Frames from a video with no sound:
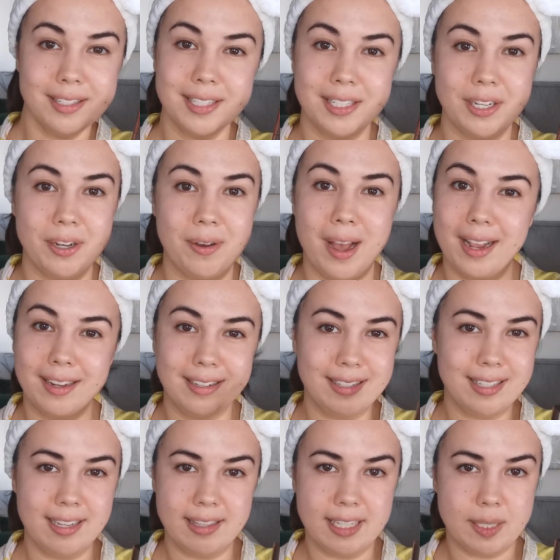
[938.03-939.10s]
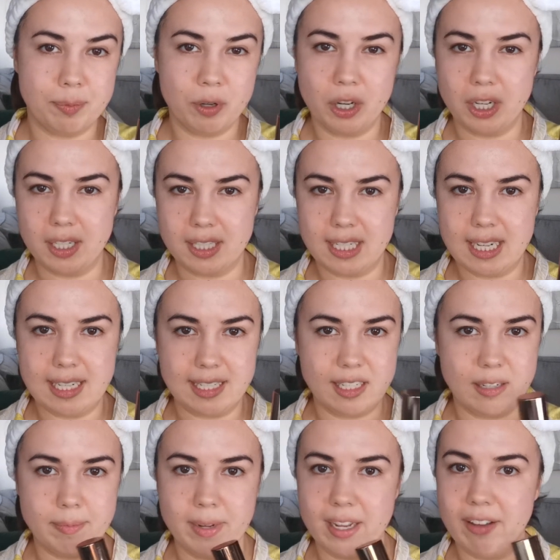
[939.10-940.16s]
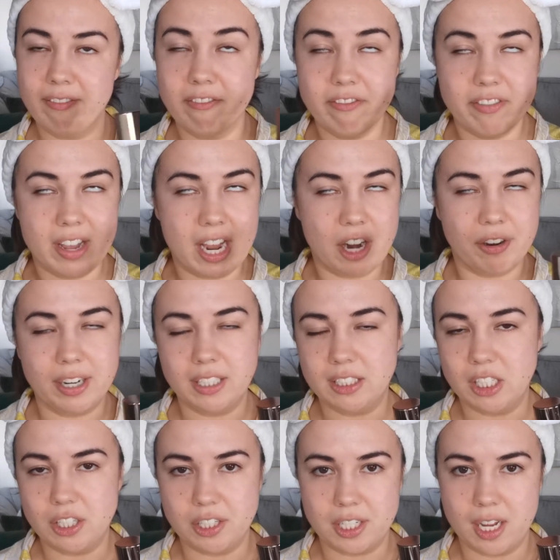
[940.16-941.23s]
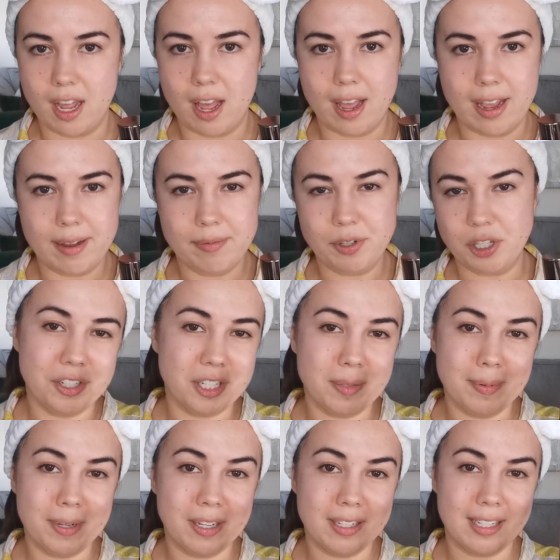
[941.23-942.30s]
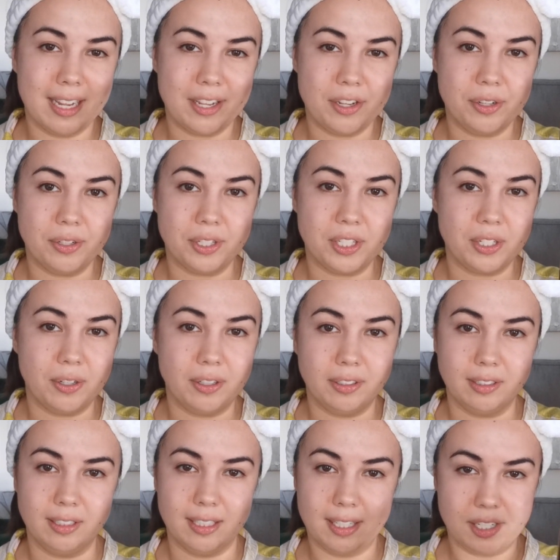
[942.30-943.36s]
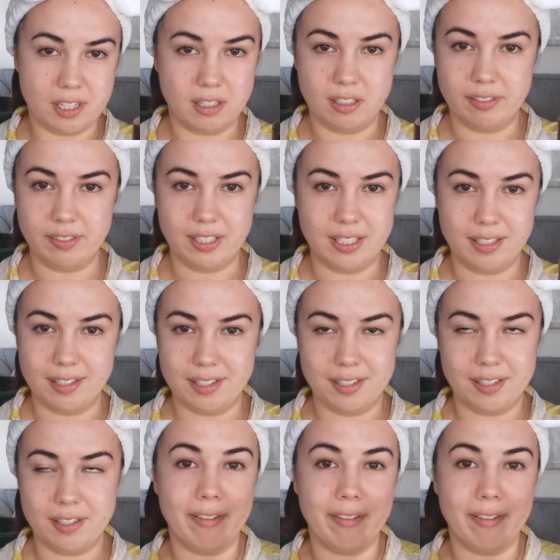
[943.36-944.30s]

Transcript: So I can see this product lasting me a very long time just because I use so little of it.